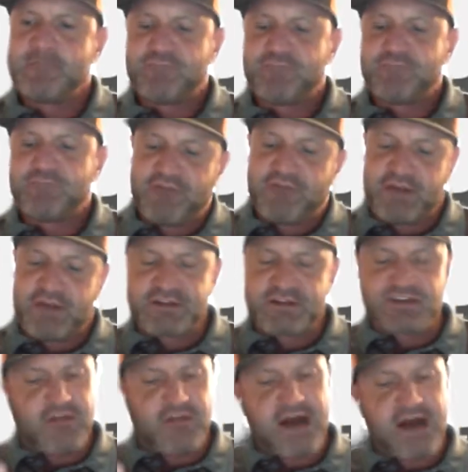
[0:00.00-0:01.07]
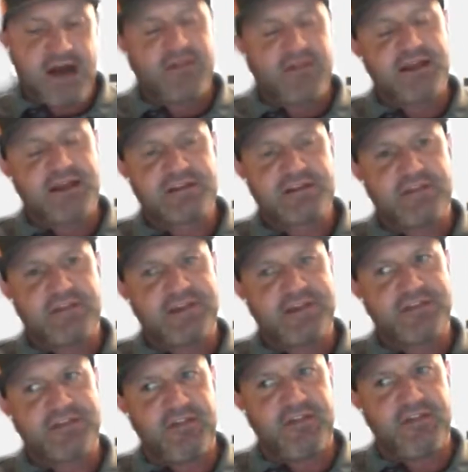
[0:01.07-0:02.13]
I feel like there's a lot of ladies clinics
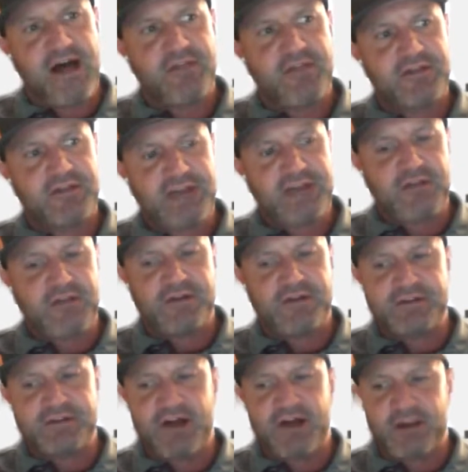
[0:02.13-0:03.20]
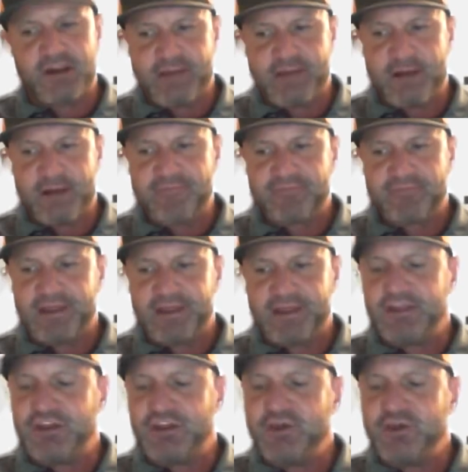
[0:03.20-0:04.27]
and a lot of things out there that talk about
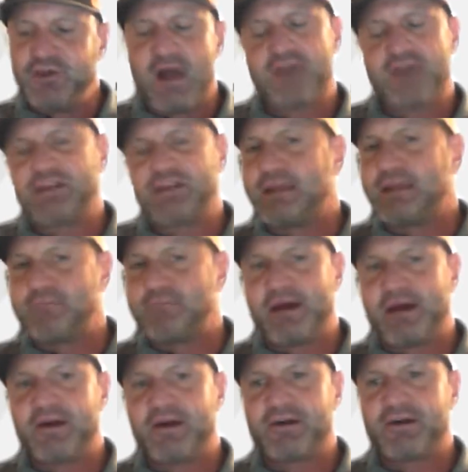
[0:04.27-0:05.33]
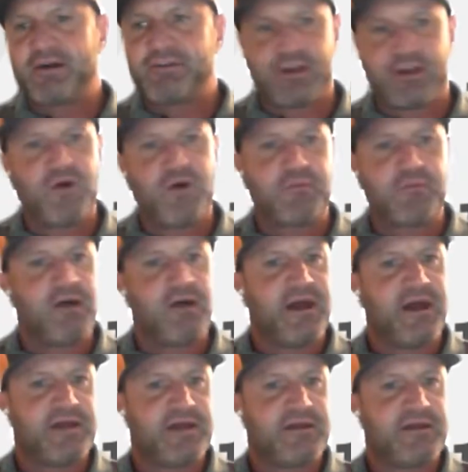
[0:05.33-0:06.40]
you have to get better to go and
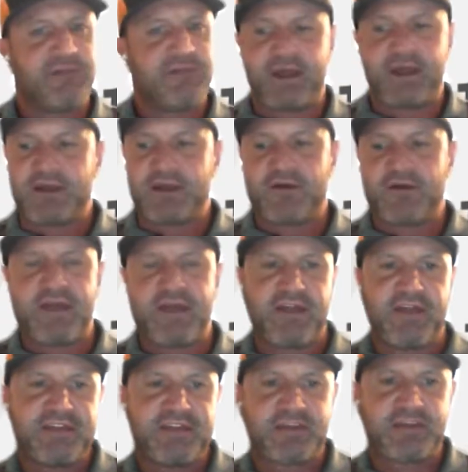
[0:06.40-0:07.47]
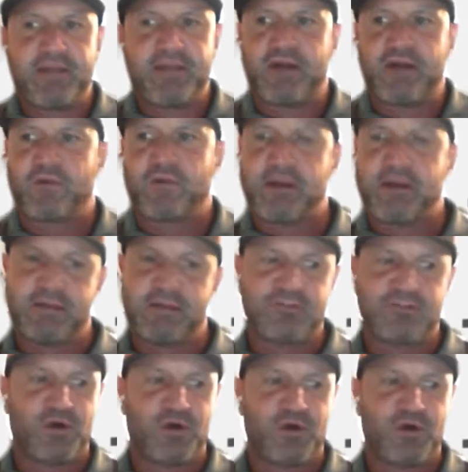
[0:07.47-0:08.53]
play. Like, okay, ladies, come here. We're going to be this
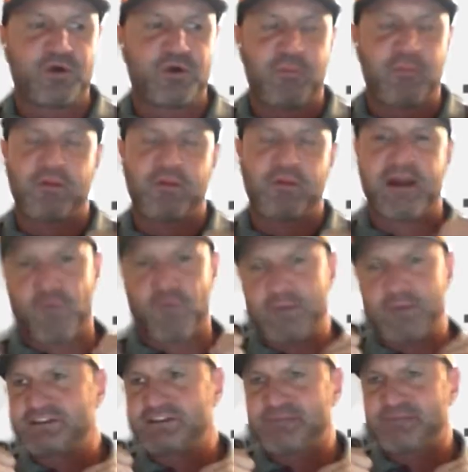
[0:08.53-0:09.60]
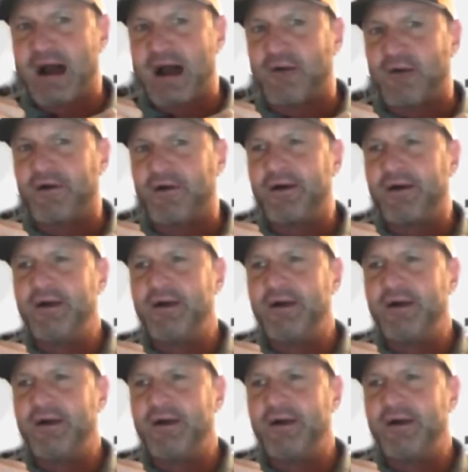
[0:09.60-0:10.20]
whole group and we're going to have women's power